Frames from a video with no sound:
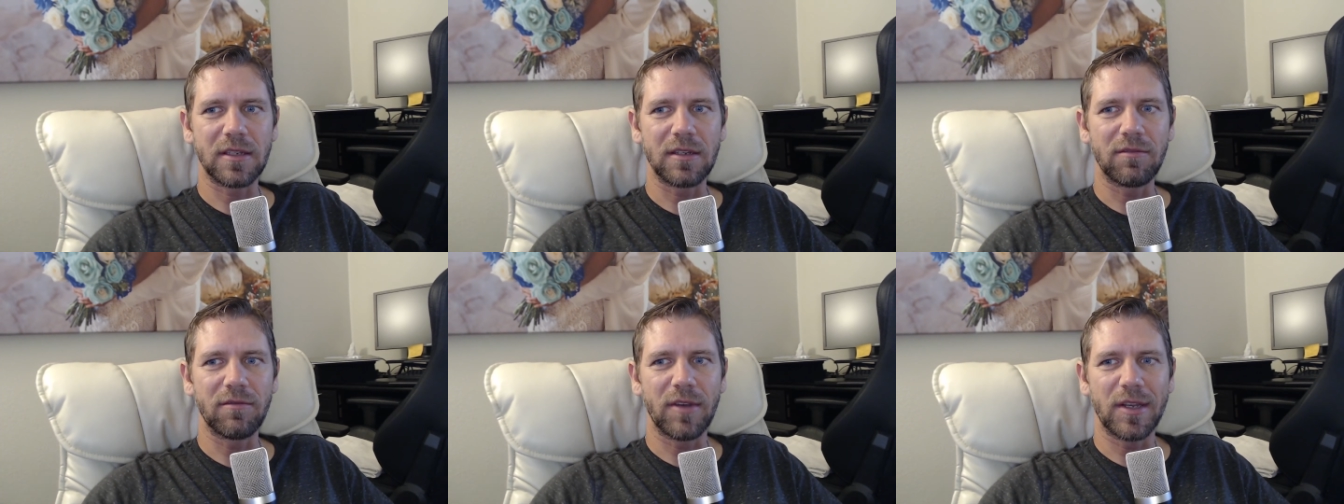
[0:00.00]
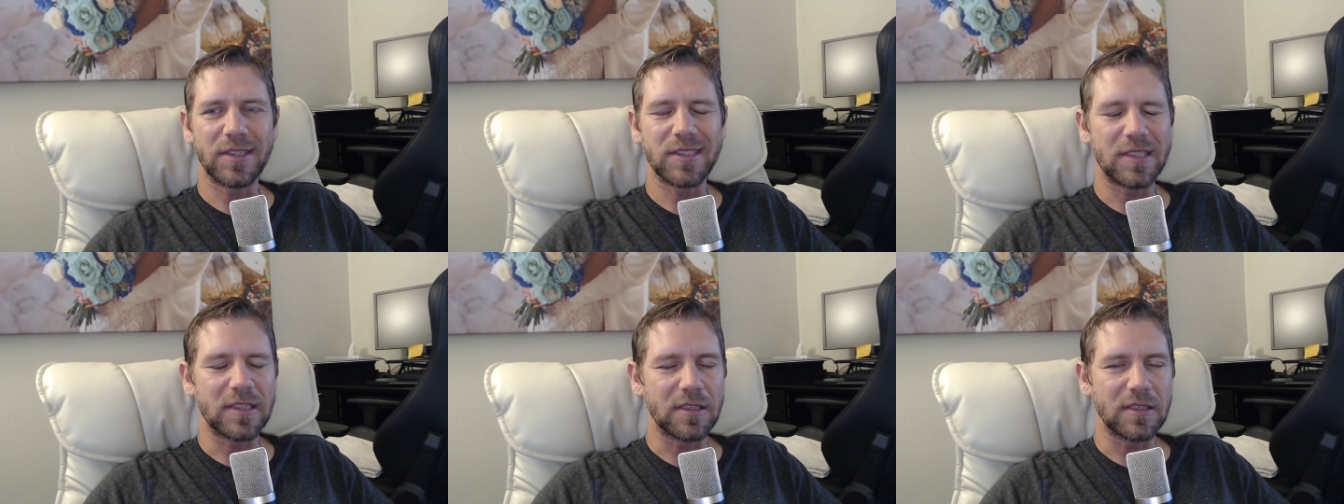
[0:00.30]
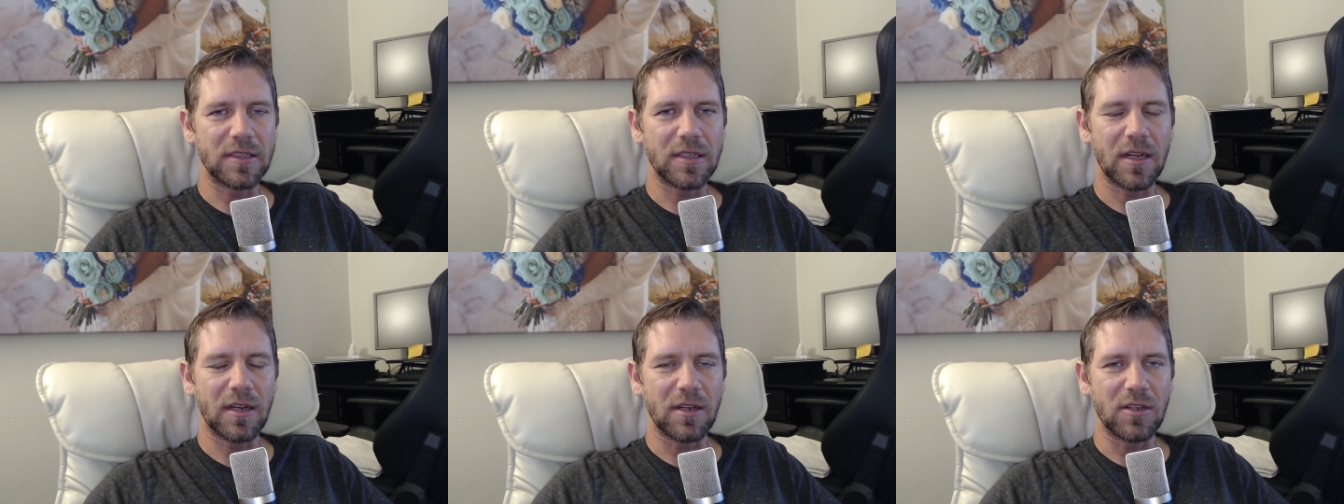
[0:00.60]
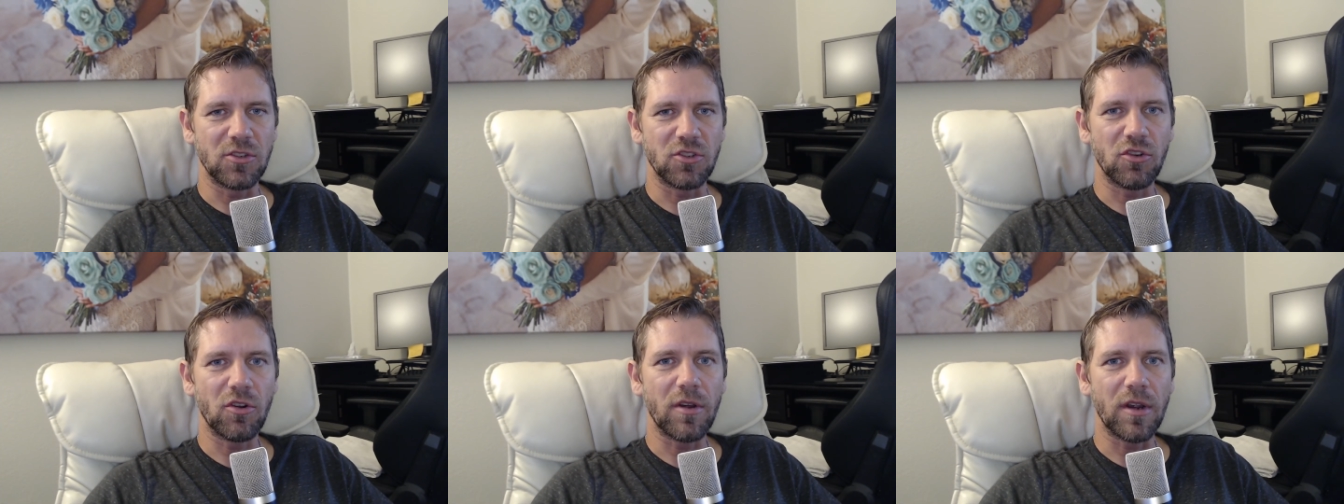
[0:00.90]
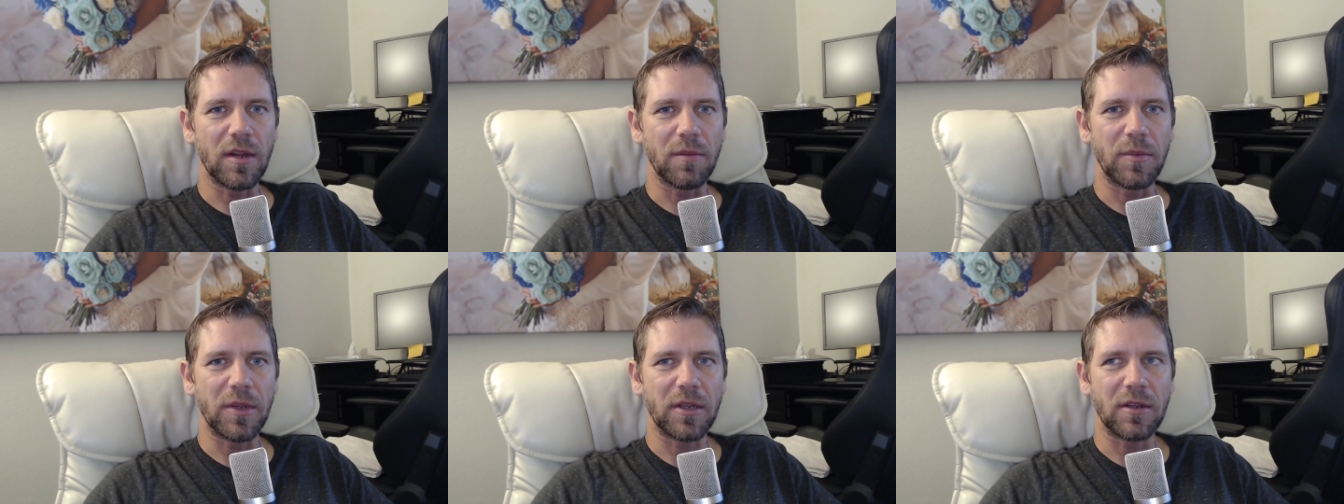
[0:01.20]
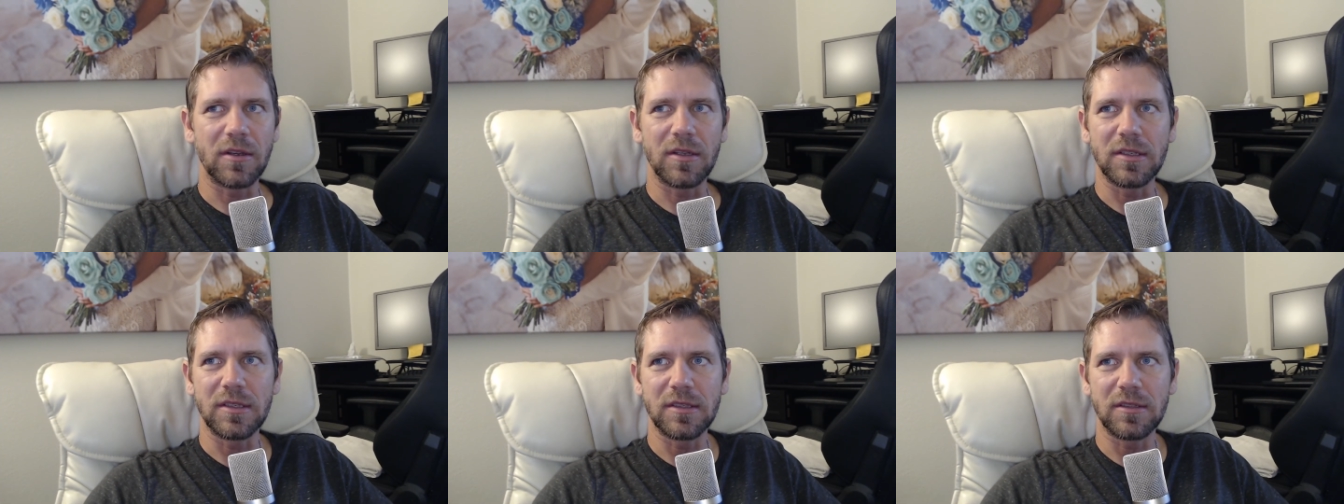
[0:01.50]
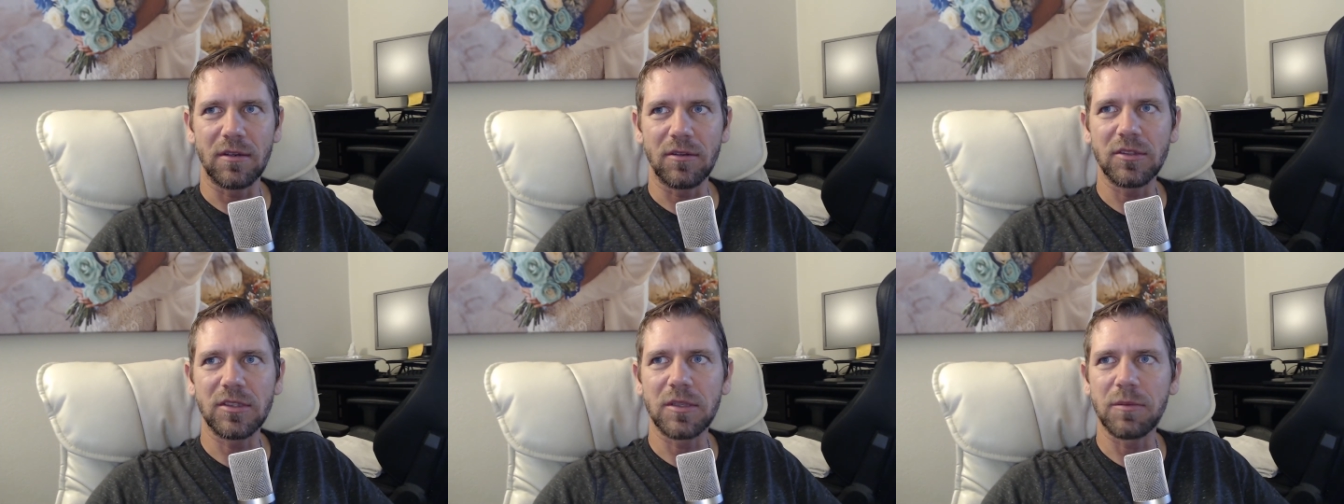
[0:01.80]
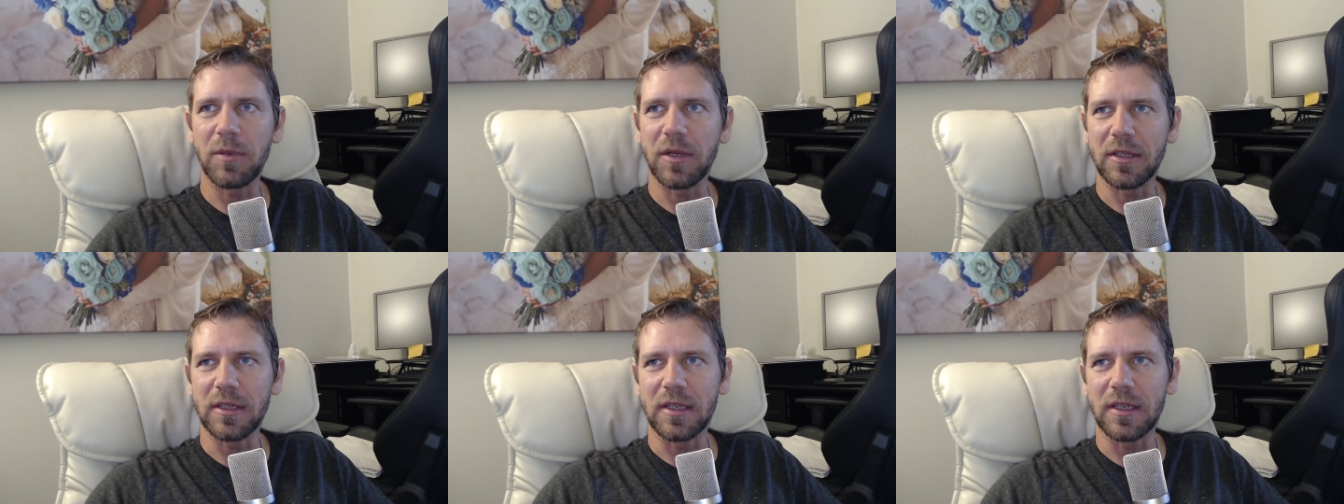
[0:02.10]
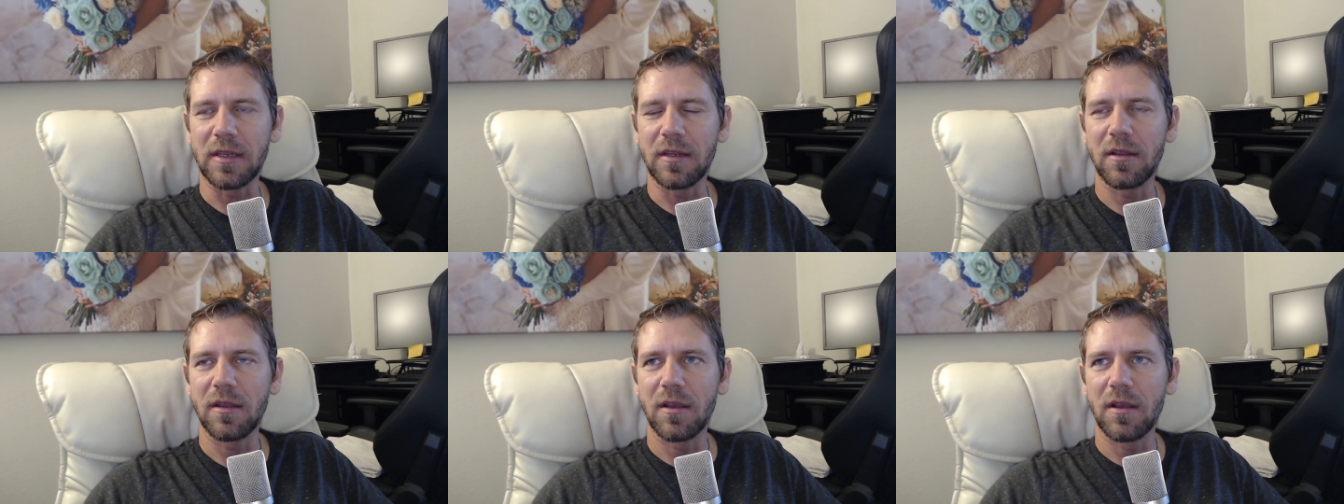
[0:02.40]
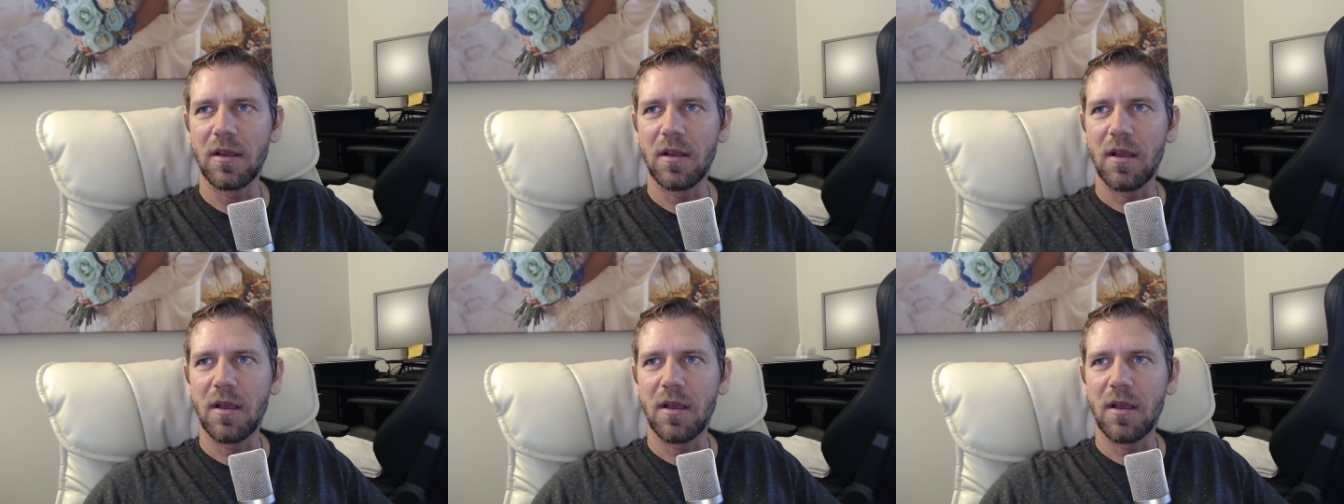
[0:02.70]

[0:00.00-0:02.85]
investors can enjoy because ultimately